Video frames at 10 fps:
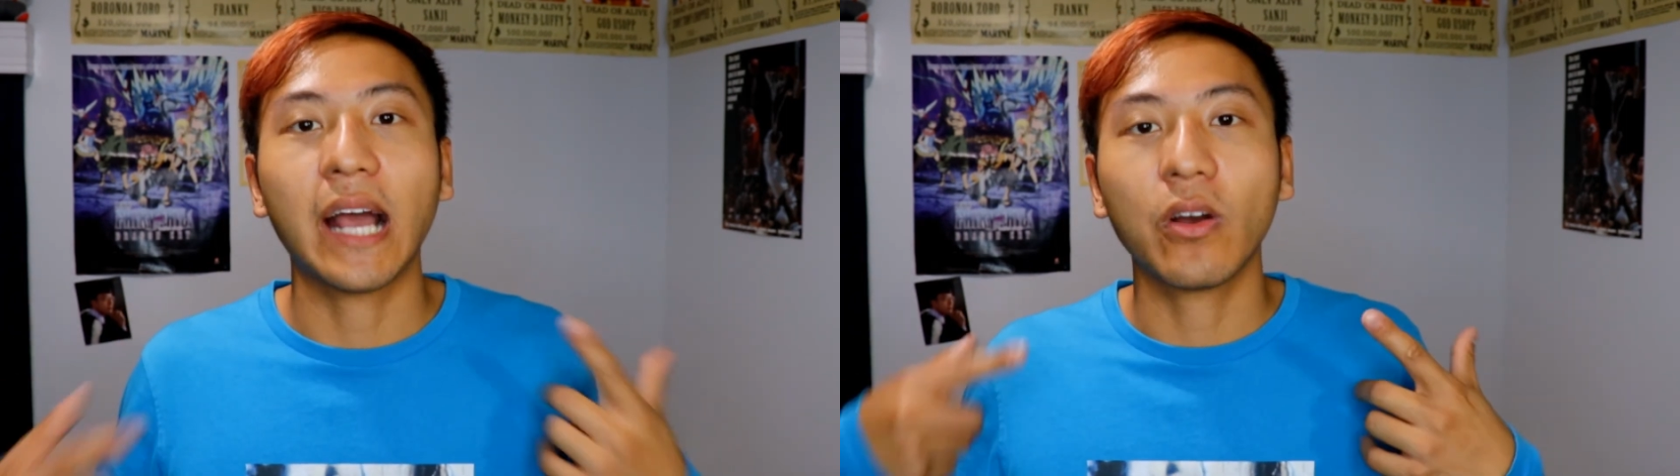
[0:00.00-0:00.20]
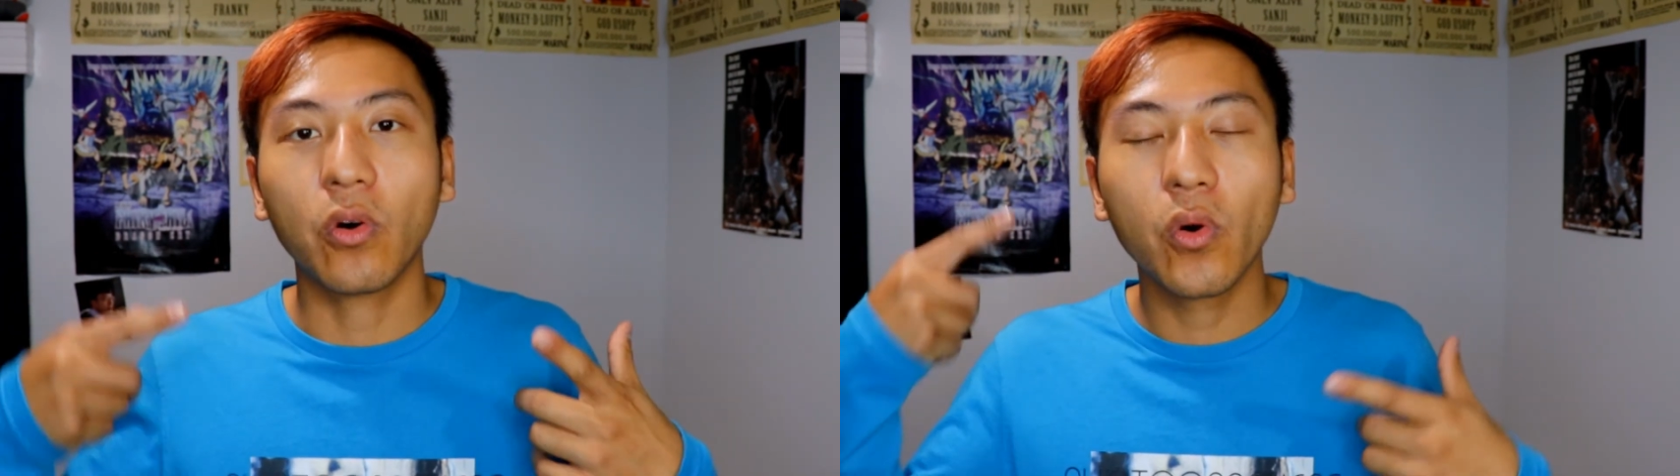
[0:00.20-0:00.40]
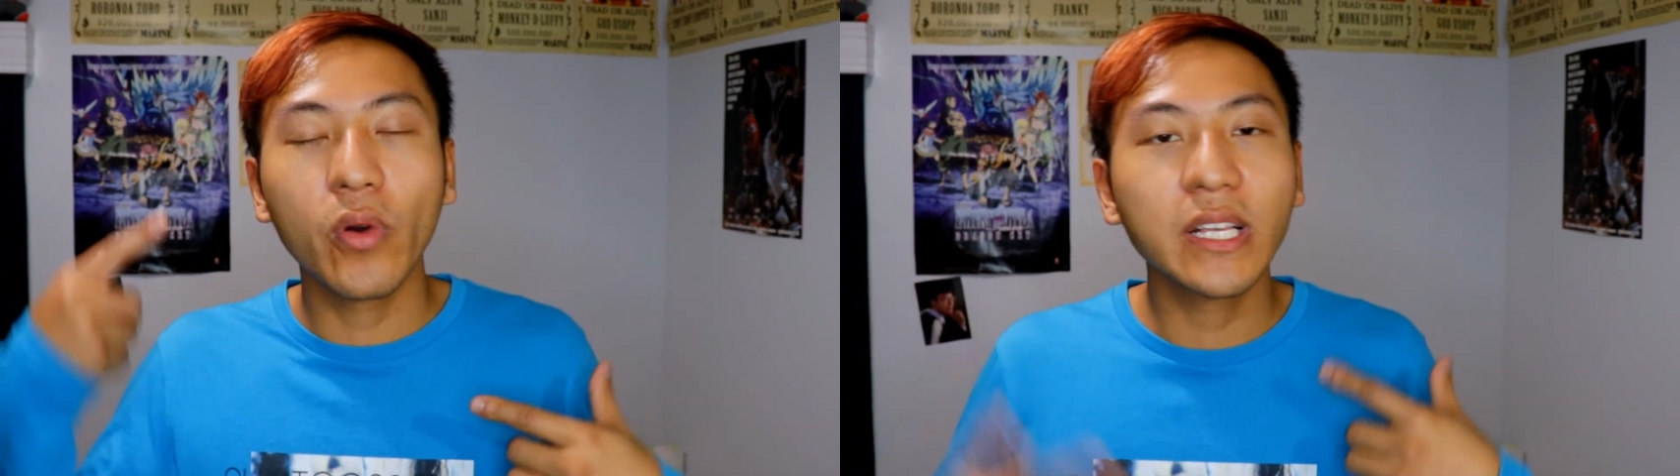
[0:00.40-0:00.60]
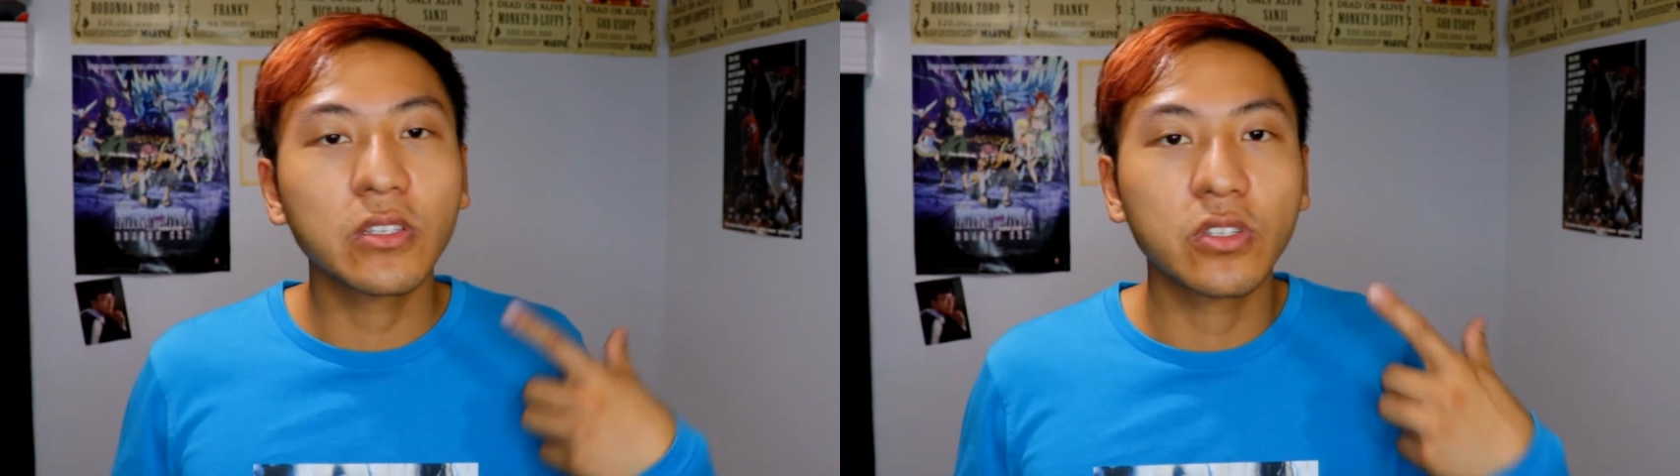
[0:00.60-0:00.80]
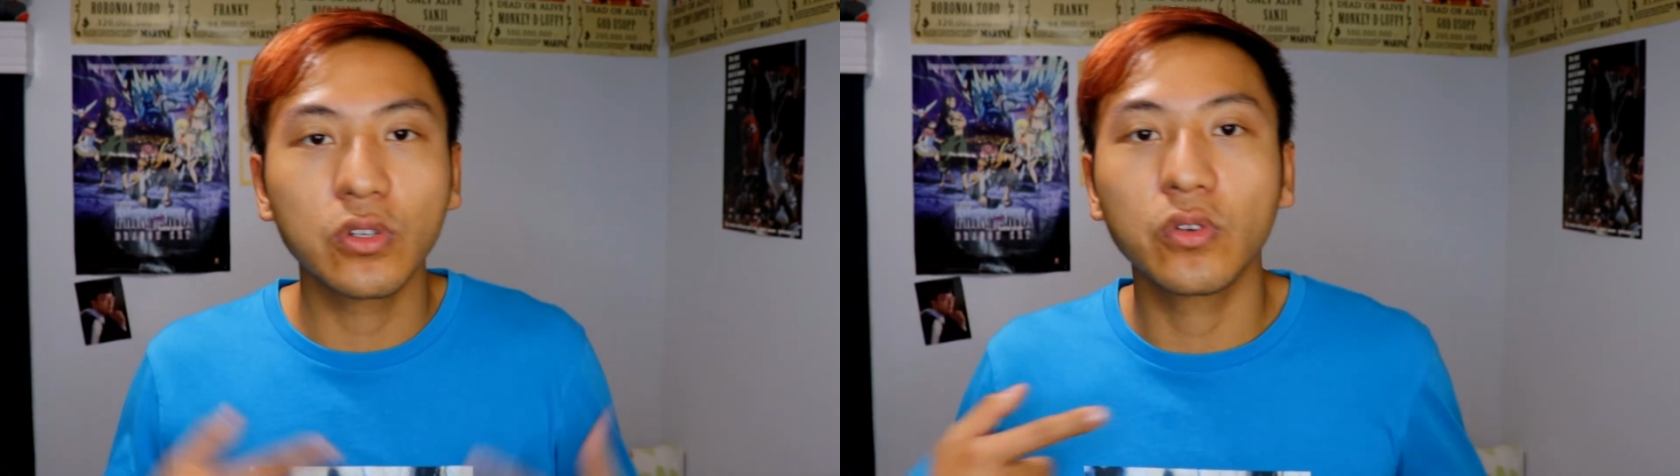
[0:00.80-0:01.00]
I
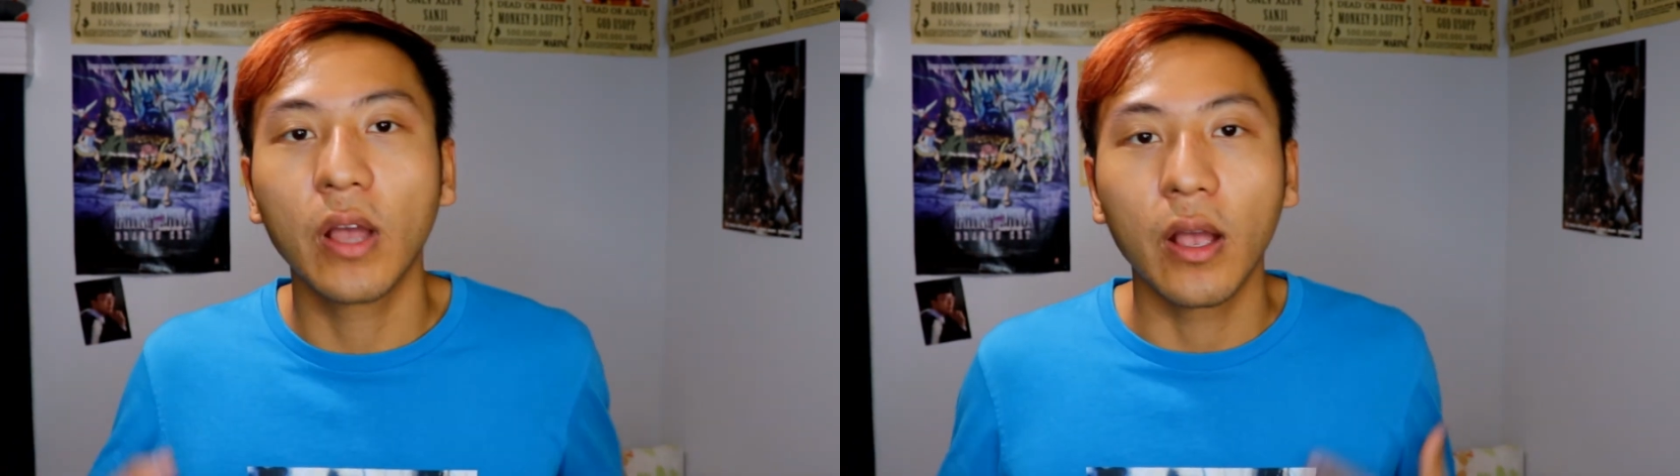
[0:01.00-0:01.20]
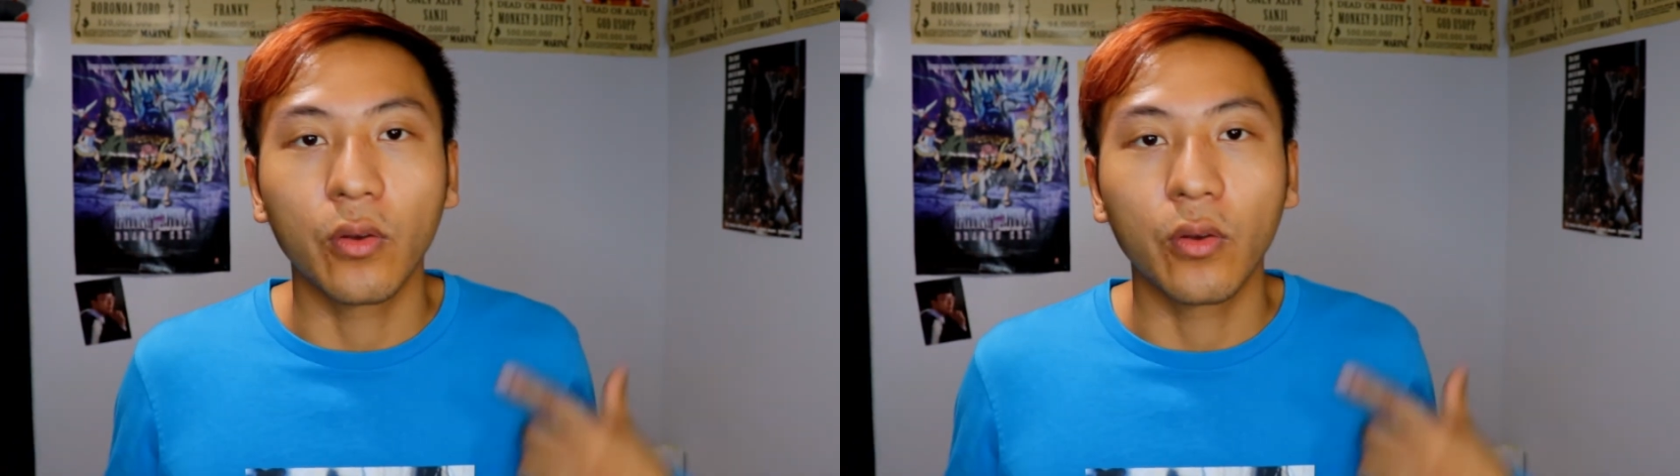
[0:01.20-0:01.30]
always do